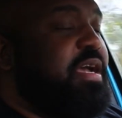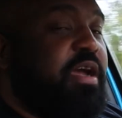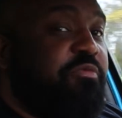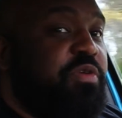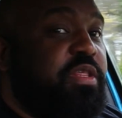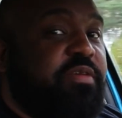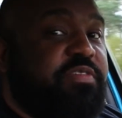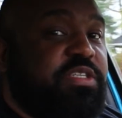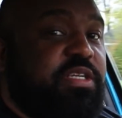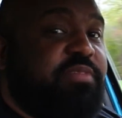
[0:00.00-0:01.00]
I really
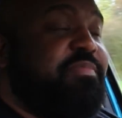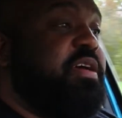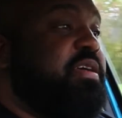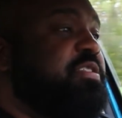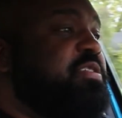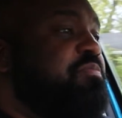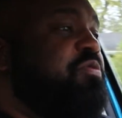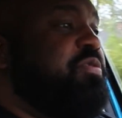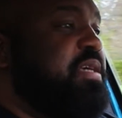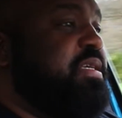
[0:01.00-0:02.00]
should have done some
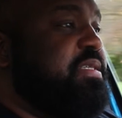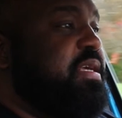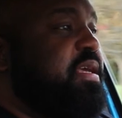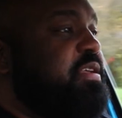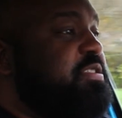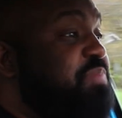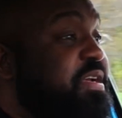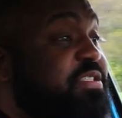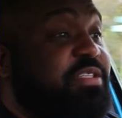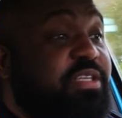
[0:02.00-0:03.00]
more testing,
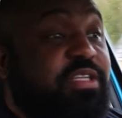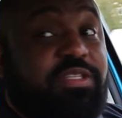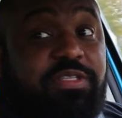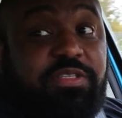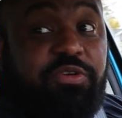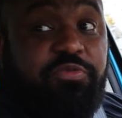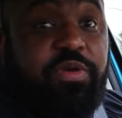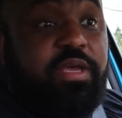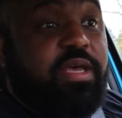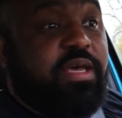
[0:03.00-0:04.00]
especially
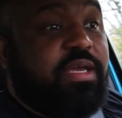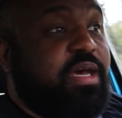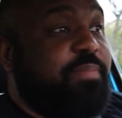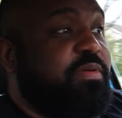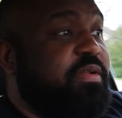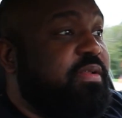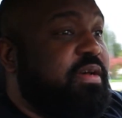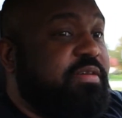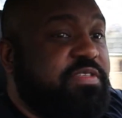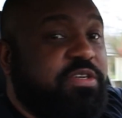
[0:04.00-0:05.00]
doing a couple
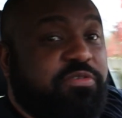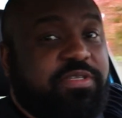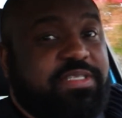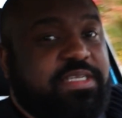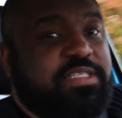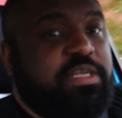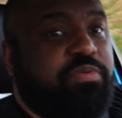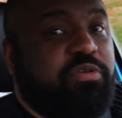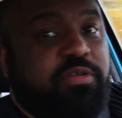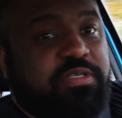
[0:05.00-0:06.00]
of 0 to 60
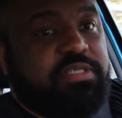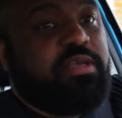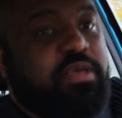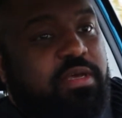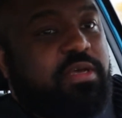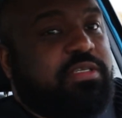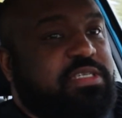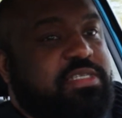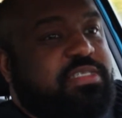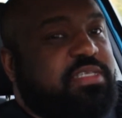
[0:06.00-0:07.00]
pulls,
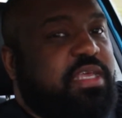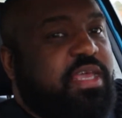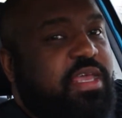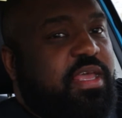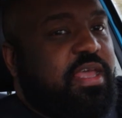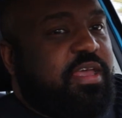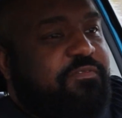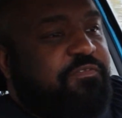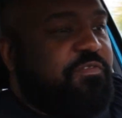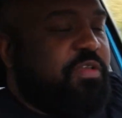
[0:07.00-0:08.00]
just to see
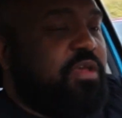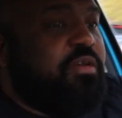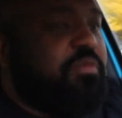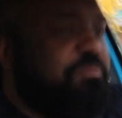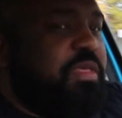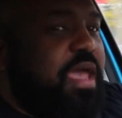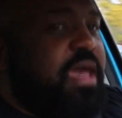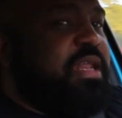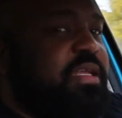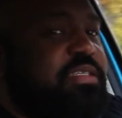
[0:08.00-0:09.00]
if
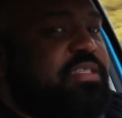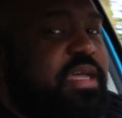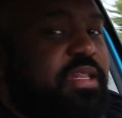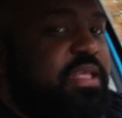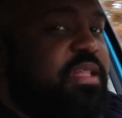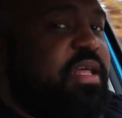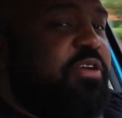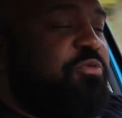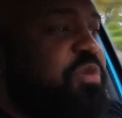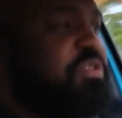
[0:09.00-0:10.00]
adding slightly
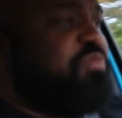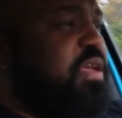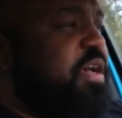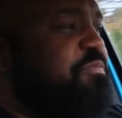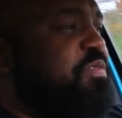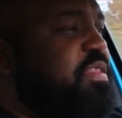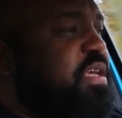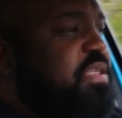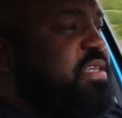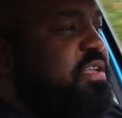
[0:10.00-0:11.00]
lighter wheels would help with the
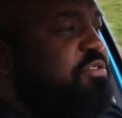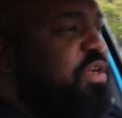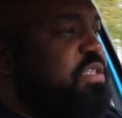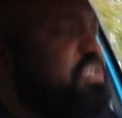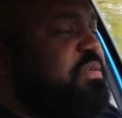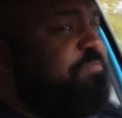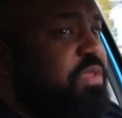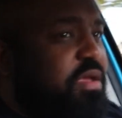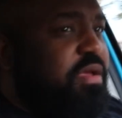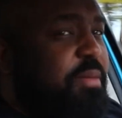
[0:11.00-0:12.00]
acceleration.
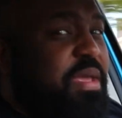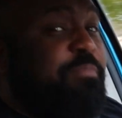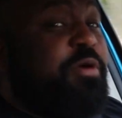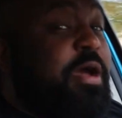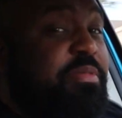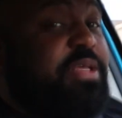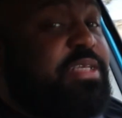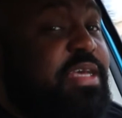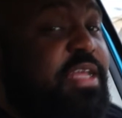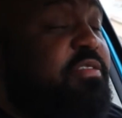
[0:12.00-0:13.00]
I mean, it probably
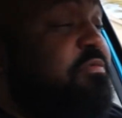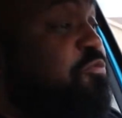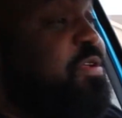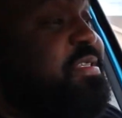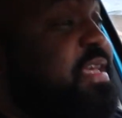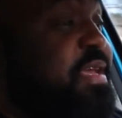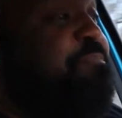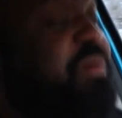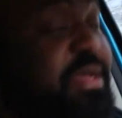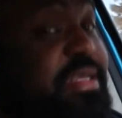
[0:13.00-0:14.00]
did. Once again,
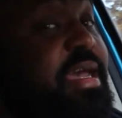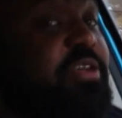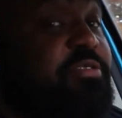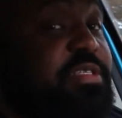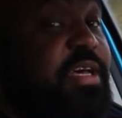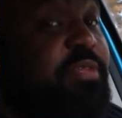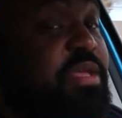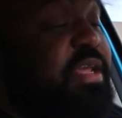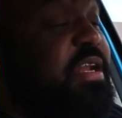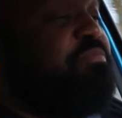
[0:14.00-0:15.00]
Butt Dyno is telling
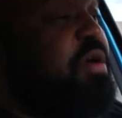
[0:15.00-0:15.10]
me that it